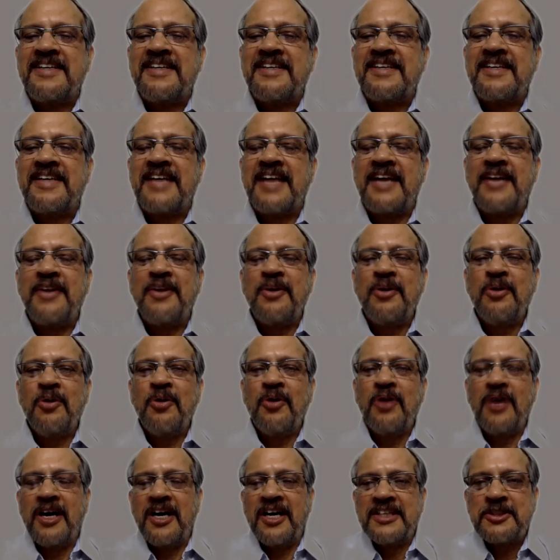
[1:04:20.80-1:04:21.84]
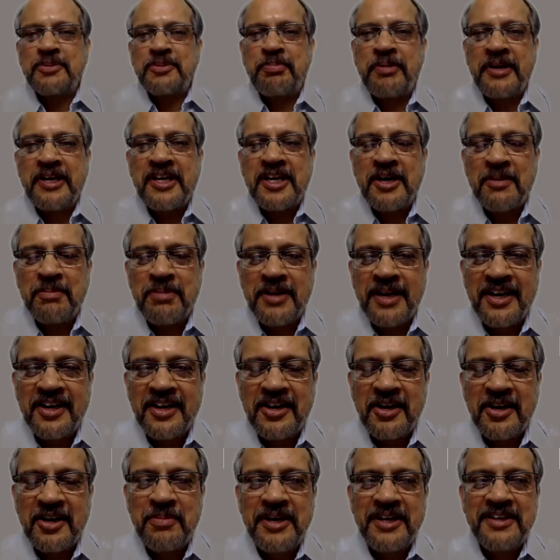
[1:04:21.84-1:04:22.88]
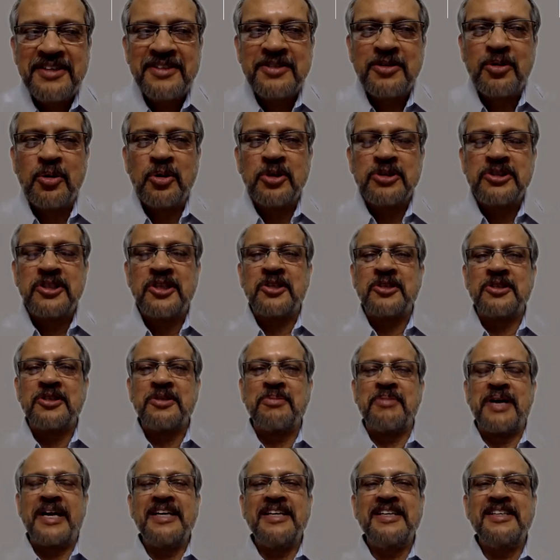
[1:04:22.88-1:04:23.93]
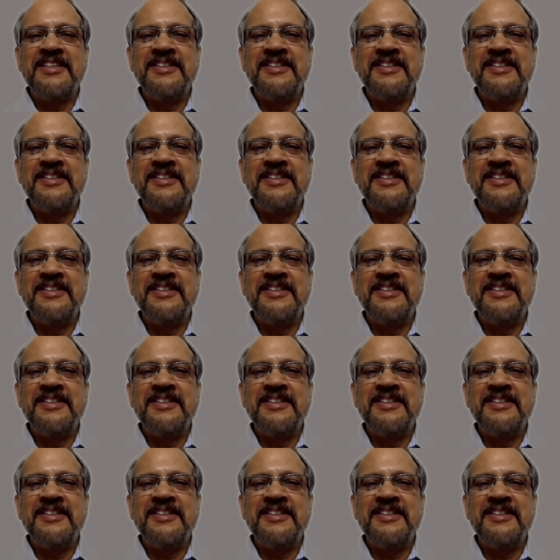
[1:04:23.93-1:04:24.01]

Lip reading: Can you speak up a little bit closer to the mic?